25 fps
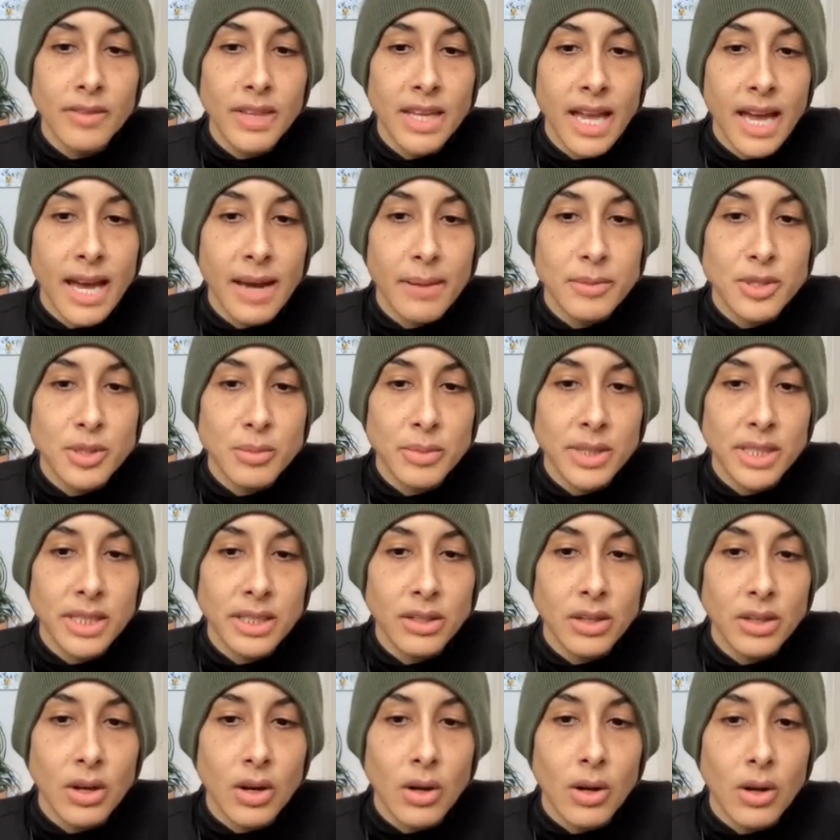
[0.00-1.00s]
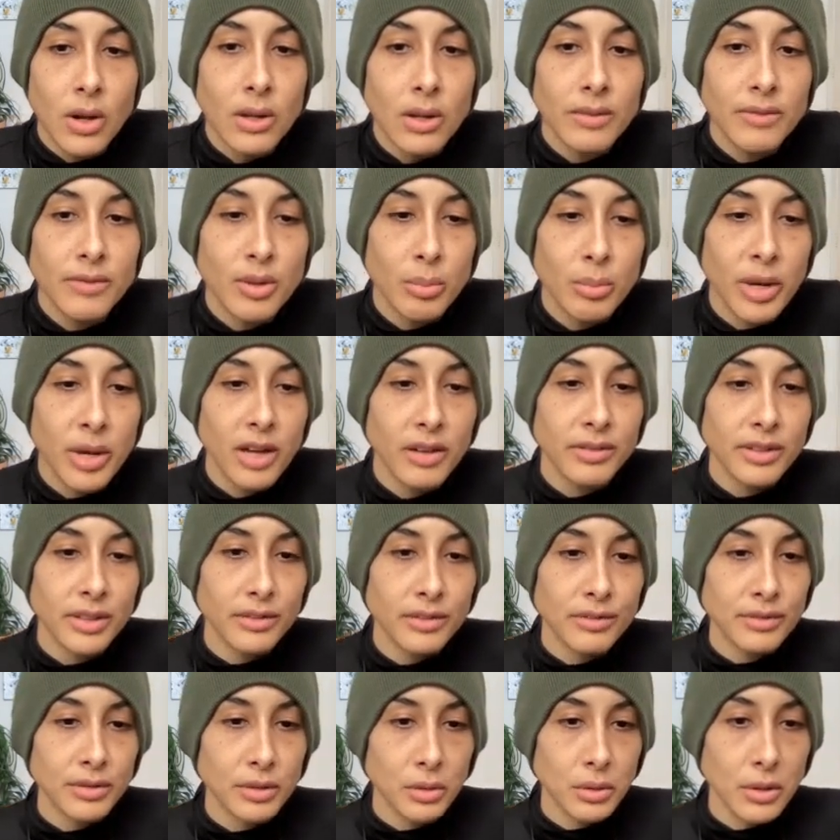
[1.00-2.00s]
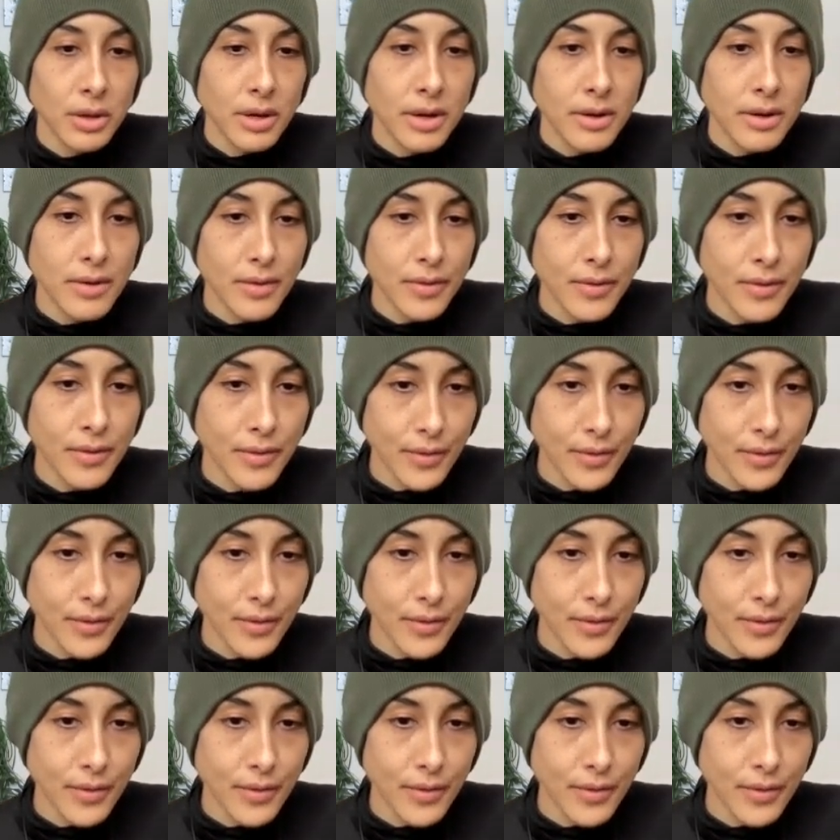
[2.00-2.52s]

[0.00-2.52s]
of the abdomen, all of the pelvic floor.